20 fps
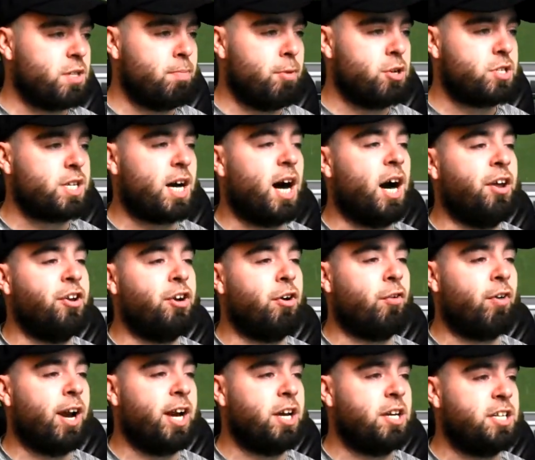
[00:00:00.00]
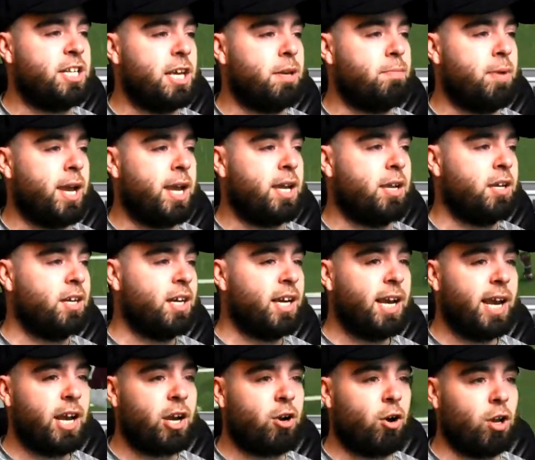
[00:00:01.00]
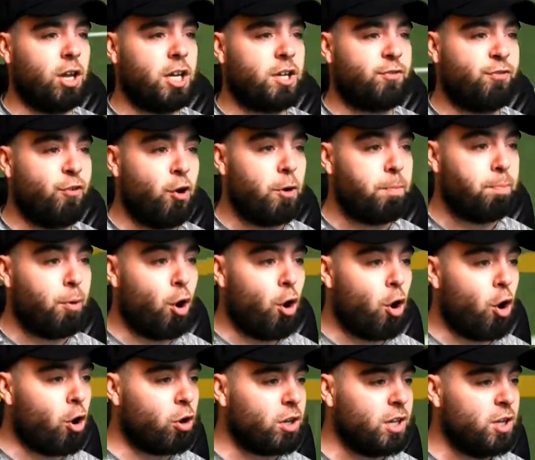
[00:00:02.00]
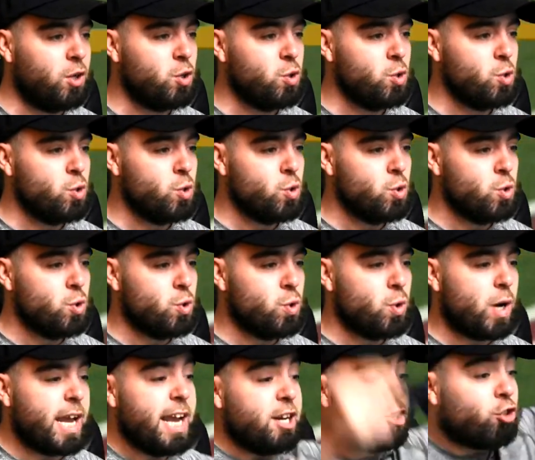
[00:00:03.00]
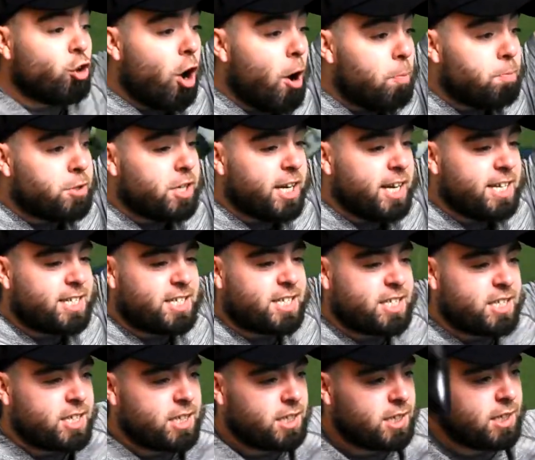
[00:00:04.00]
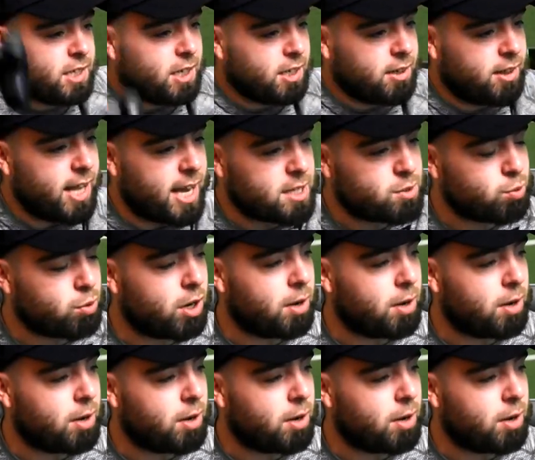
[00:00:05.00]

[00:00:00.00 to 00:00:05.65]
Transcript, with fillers: the most underrated DB in college football? He dropped it! That's